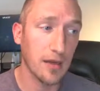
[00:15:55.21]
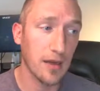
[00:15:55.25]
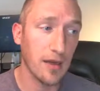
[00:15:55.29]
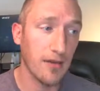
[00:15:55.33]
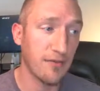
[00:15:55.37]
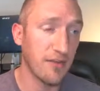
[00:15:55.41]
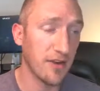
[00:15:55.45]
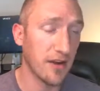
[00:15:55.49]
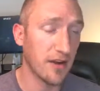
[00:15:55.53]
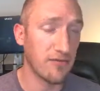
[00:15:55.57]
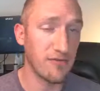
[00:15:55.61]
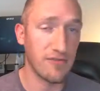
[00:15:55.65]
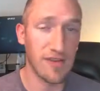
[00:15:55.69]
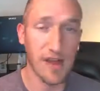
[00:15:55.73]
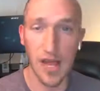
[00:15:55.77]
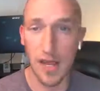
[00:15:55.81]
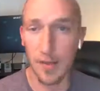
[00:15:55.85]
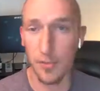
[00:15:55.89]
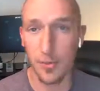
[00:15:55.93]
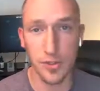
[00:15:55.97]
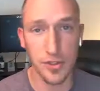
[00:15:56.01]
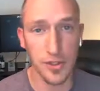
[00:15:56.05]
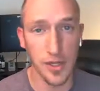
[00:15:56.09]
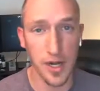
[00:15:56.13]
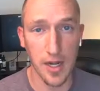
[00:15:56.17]
a very
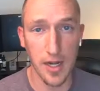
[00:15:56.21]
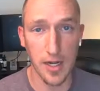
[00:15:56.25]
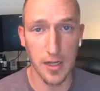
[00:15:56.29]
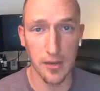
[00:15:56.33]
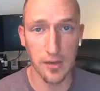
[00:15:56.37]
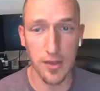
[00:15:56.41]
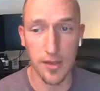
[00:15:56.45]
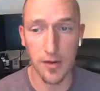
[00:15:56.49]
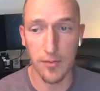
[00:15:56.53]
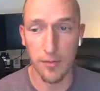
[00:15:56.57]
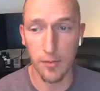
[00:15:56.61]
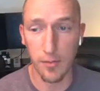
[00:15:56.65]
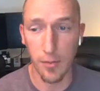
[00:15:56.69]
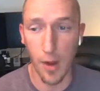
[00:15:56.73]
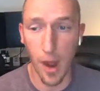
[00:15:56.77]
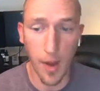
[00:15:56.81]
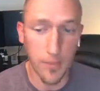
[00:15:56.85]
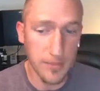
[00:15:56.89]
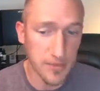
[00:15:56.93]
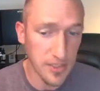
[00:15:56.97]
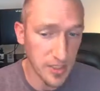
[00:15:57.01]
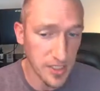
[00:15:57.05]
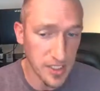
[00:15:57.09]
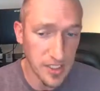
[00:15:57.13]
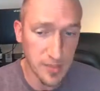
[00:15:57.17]
valuable training that up
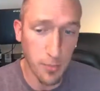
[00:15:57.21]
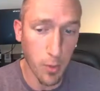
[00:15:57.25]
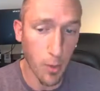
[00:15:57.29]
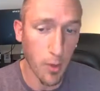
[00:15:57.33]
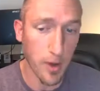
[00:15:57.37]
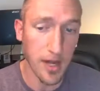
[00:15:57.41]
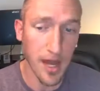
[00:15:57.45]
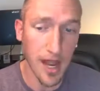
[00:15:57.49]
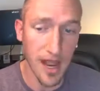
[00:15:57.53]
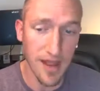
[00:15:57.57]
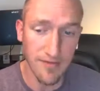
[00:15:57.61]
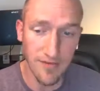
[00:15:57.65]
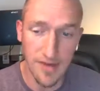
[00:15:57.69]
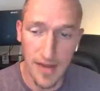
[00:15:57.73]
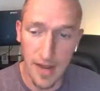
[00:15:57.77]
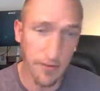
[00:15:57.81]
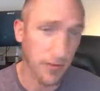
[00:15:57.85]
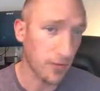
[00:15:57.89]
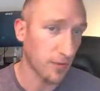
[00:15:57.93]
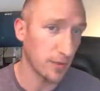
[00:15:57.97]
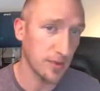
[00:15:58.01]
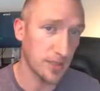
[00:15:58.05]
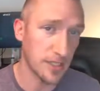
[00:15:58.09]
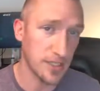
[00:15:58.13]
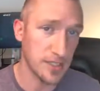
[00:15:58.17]
to this point I have never
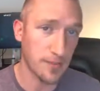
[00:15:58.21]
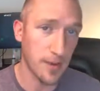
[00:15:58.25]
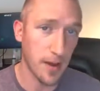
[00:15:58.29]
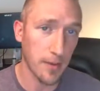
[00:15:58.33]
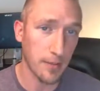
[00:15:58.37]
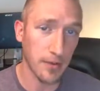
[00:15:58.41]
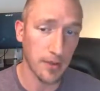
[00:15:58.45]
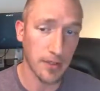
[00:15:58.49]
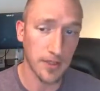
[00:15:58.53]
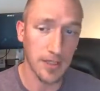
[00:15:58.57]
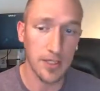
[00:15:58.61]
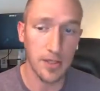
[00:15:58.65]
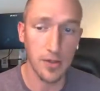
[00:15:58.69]
released publicly.